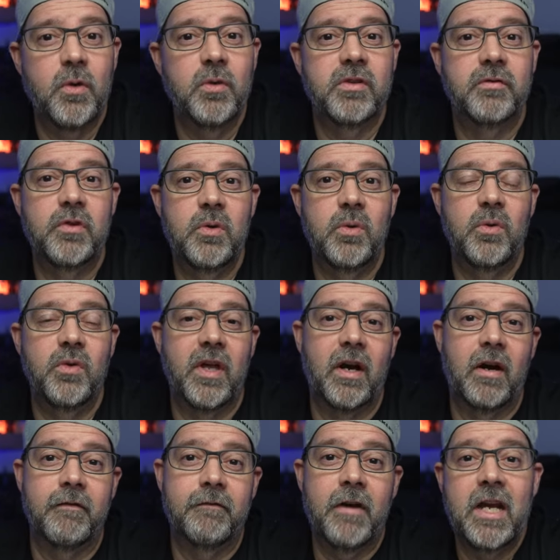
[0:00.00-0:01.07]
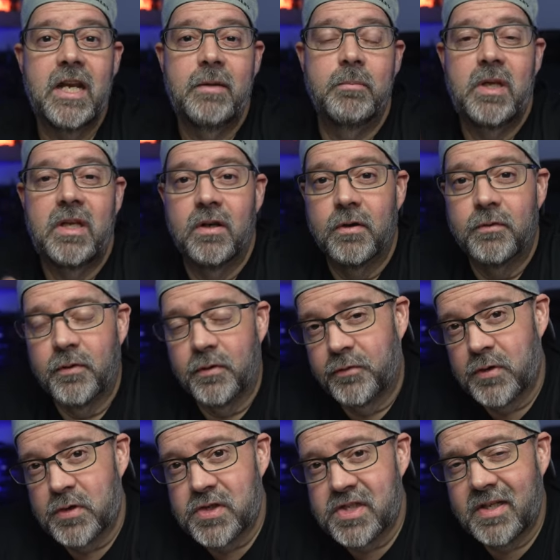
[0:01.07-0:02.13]
those of you that are finding me here for the
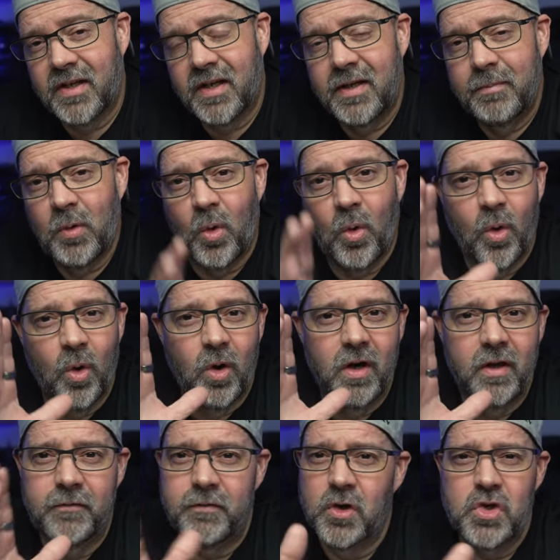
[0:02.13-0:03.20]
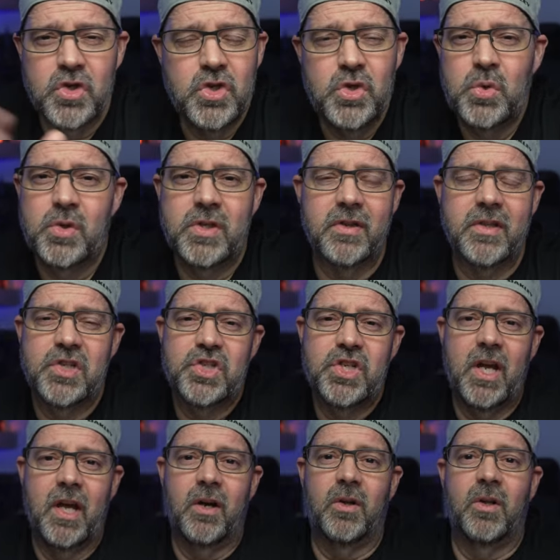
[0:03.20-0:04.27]
first time, or if you're new to the
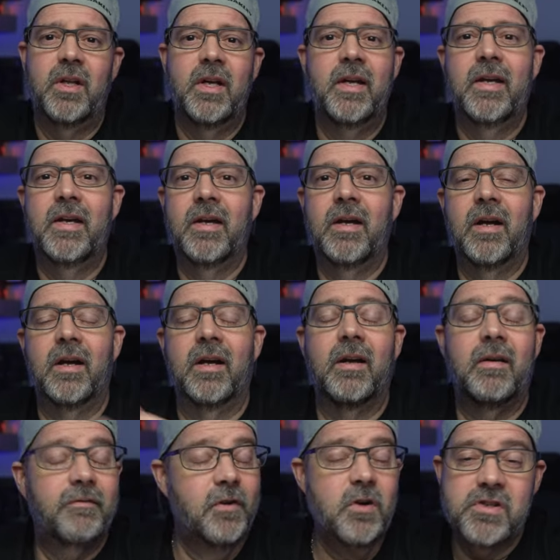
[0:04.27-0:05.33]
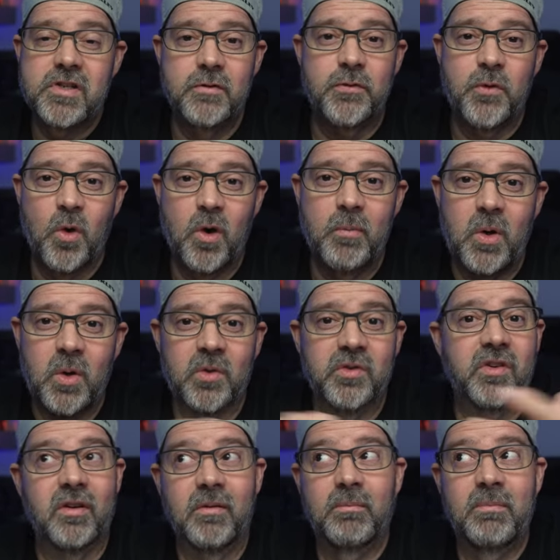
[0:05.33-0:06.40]
channel, first and
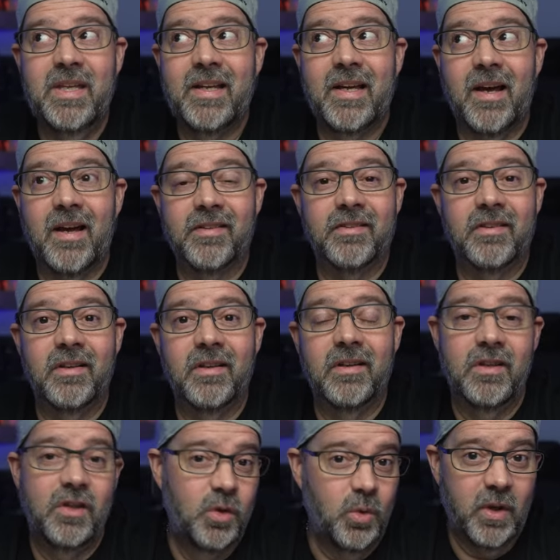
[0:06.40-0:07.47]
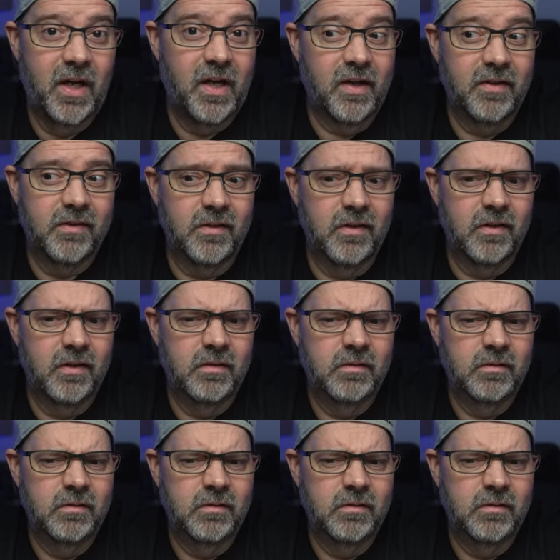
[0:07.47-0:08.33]
foremost, mi casa, you casa,